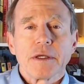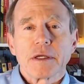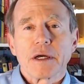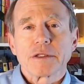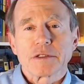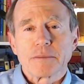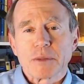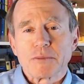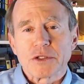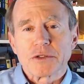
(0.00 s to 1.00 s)
and all the
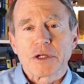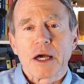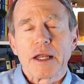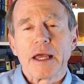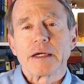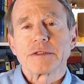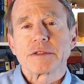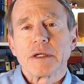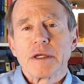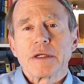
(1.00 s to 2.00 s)
symptoms that your child
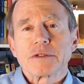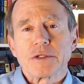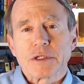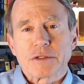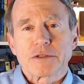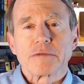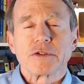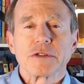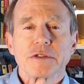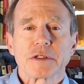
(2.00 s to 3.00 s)
has, so you can get the
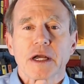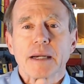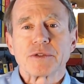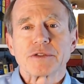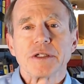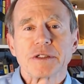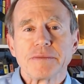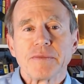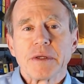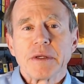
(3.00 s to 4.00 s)
services and the
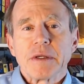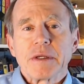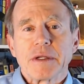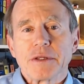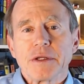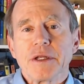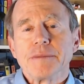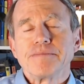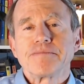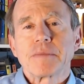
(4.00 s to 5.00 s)
compensation, that you need.
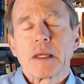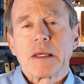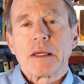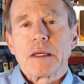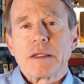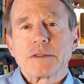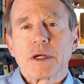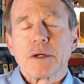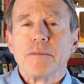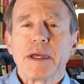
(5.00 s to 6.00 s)

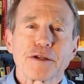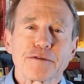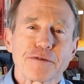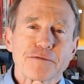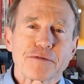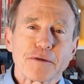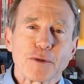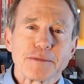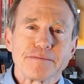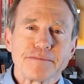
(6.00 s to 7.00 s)
So making it fun for
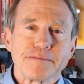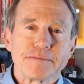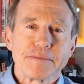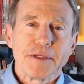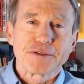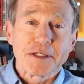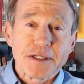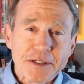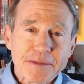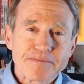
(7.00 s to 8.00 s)
everyone isn't
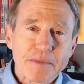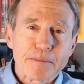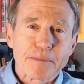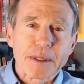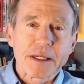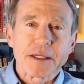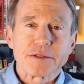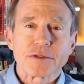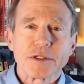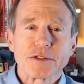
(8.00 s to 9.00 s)
easy, but it
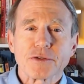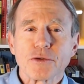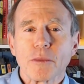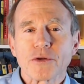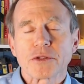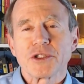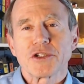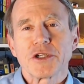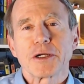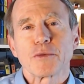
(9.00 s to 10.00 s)
is doable. So let me
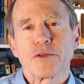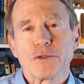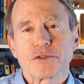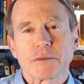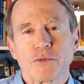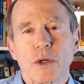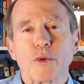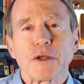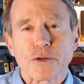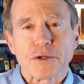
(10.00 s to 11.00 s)
share with you some of what
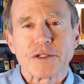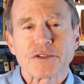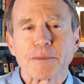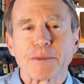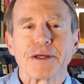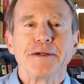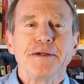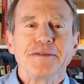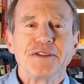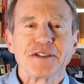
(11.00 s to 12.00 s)
we've learned and some of
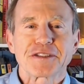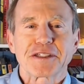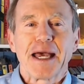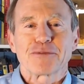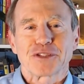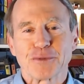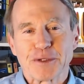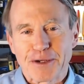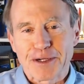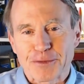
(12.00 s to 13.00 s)
the steps that
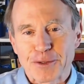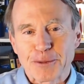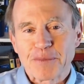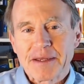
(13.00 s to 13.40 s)
we've gone through.